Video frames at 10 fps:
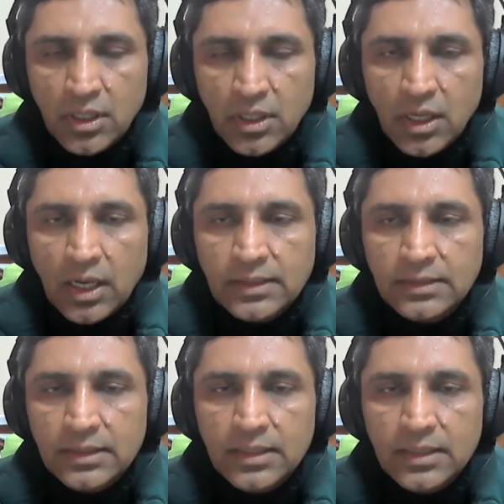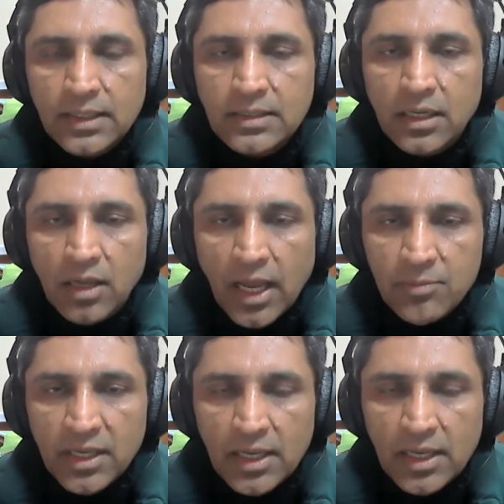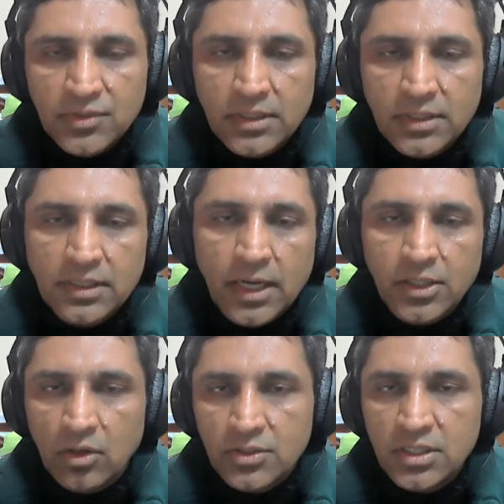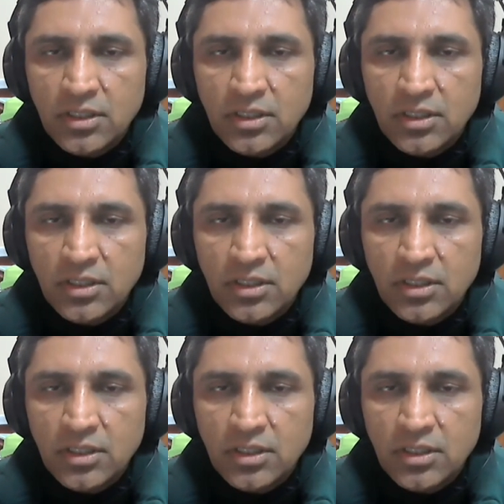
Other than that, I may have certain ideology.